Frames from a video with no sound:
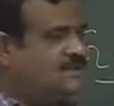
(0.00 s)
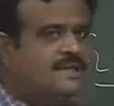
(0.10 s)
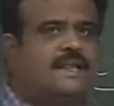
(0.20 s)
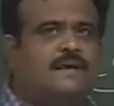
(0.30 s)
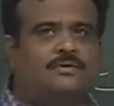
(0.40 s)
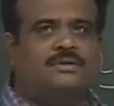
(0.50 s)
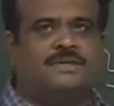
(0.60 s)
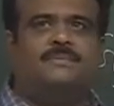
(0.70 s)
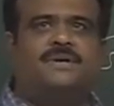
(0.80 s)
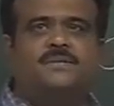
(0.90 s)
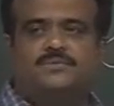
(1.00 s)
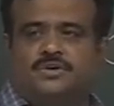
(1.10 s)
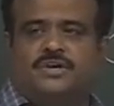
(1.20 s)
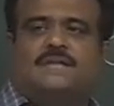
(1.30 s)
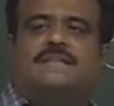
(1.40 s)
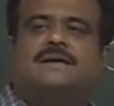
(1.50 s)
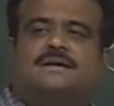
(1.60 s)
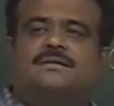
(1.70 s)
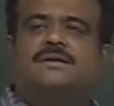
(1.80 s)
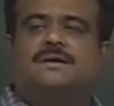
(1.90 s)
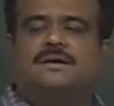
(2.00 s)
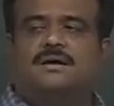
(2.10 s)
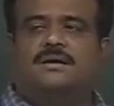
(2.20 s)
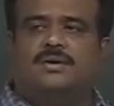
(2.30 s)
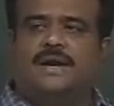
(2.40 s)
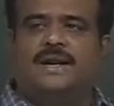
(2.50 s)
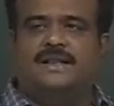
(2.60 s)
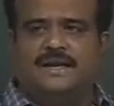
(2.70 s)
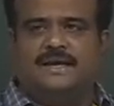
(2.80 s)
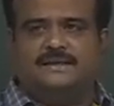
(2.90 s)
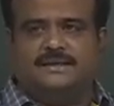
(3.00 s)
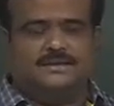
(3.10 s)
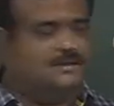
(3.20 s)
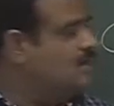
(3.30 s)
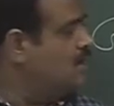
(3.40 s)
C language sometimes we declare our array like this.